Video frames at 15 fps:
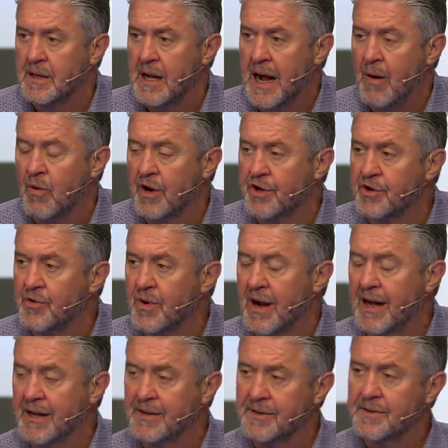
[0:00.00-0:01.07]
I want to do
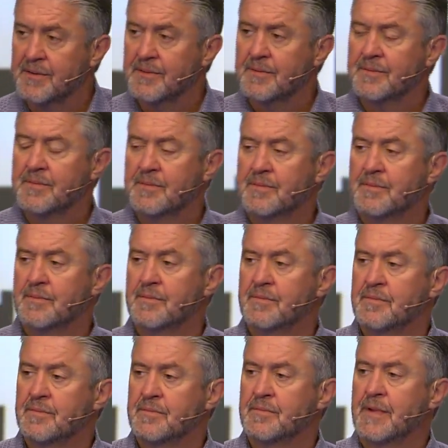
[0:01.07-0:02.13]
right.
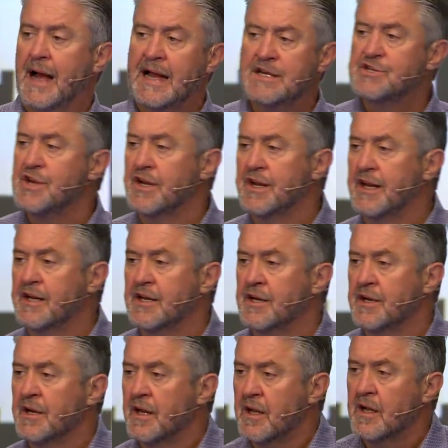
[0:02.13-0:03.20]
Asa didn't
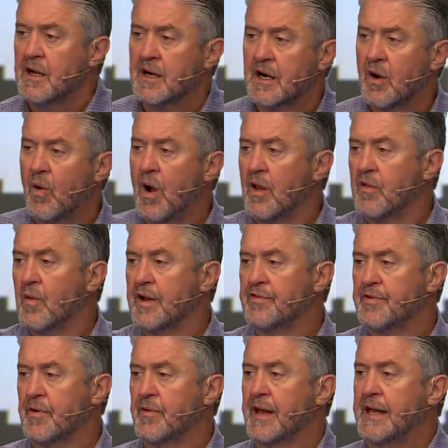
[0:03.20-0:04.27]
go all the way
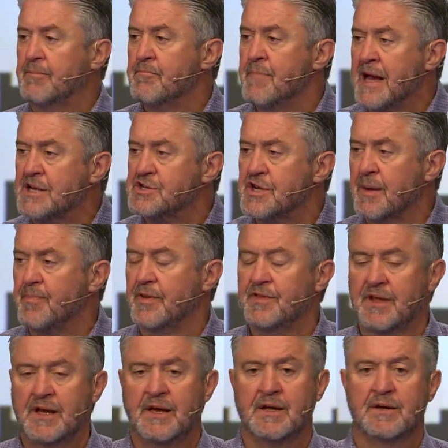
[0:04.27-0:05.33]
through. He messed up at
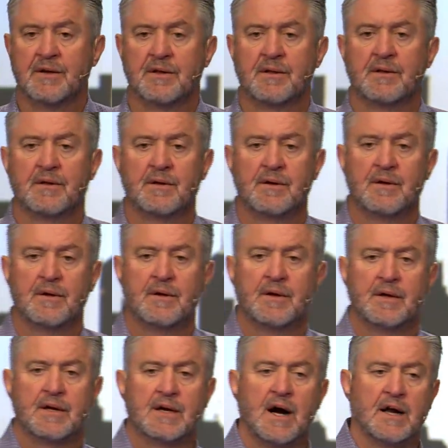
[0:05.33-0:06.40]
the end.
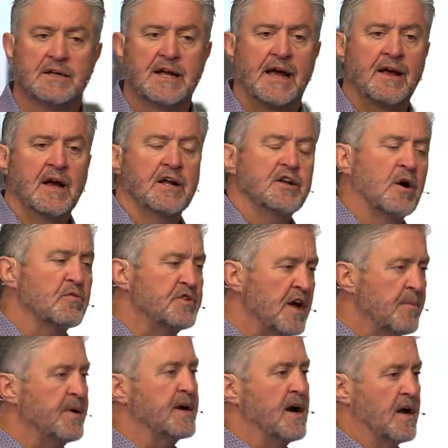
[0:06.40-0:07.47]
God gave. Don't
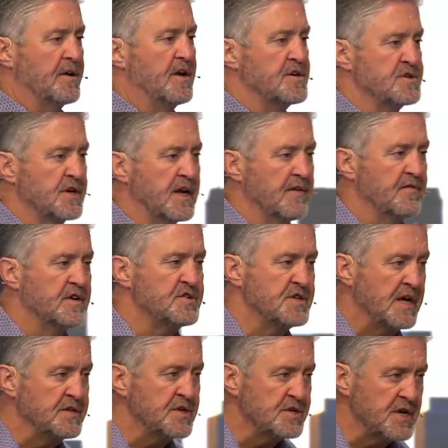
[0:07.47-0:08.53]
tell me God doesn't give
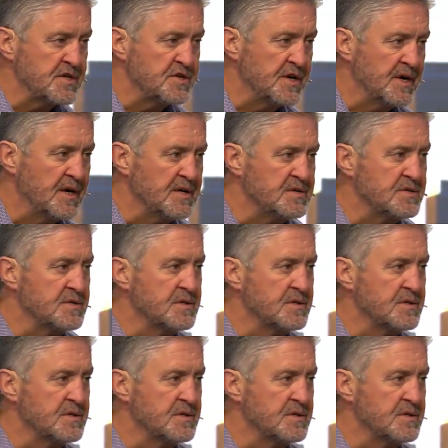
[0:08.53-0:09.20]
diseases. Yes, He does.